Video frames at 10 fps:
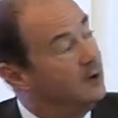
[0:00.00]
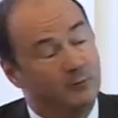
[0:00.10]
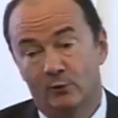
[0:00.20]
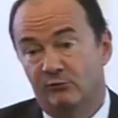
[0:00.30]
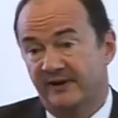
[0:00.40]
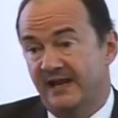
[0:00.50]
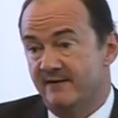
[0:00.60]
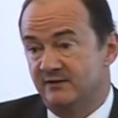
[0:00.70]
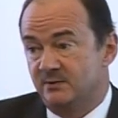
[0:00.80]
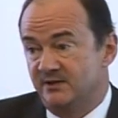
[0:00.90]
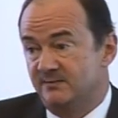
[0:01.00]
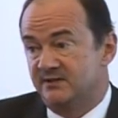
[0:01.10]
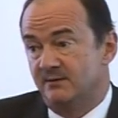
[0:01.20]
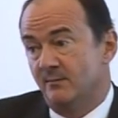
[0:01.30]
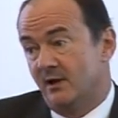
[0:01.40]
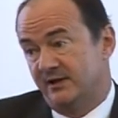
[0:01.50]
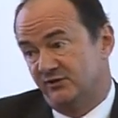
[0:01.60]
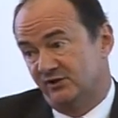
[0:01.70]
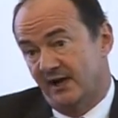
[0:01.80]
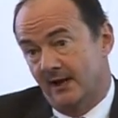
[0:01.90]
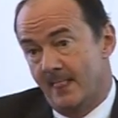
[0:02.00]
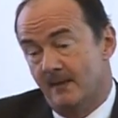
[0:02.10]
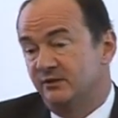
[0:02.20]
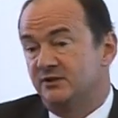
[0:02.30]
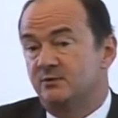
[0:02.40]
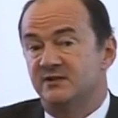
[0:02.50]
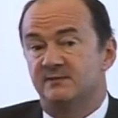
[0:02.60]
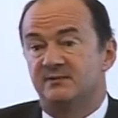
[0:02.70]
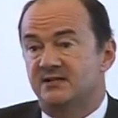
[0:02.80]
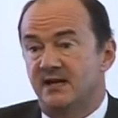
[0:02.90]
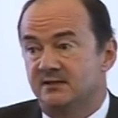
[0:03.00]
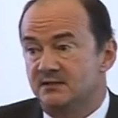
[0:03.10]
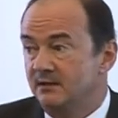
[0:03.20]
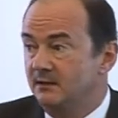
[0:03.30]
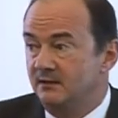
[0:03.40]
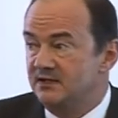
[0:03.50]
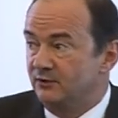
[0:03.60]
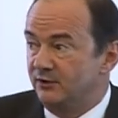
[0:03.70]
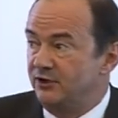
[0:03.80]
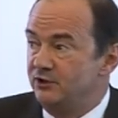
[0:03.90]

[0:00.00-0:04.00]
we already have a 20% market share, but 20% is not a